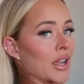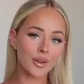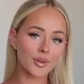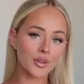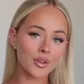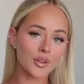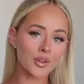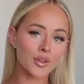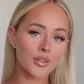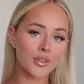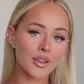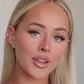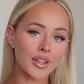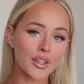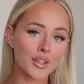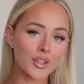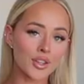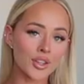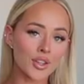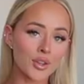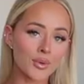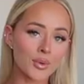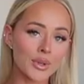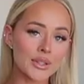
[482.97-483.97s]
It would look really
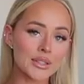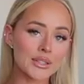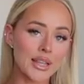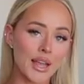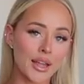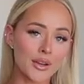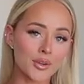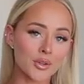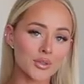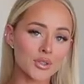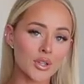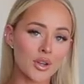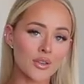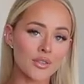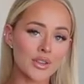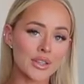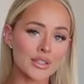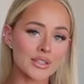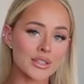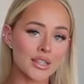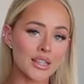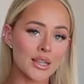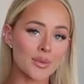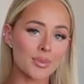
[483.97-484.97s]
cute with sandals,
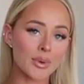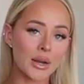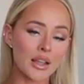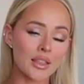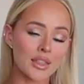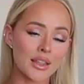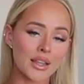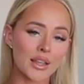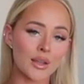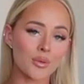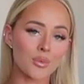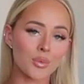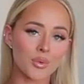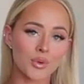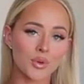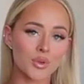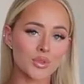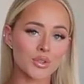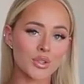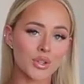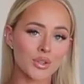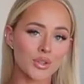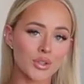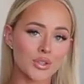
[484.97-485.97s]
obviously, but I think it would
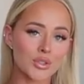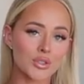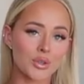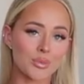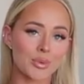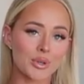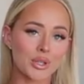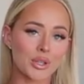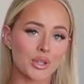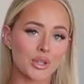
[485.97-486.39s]
also look super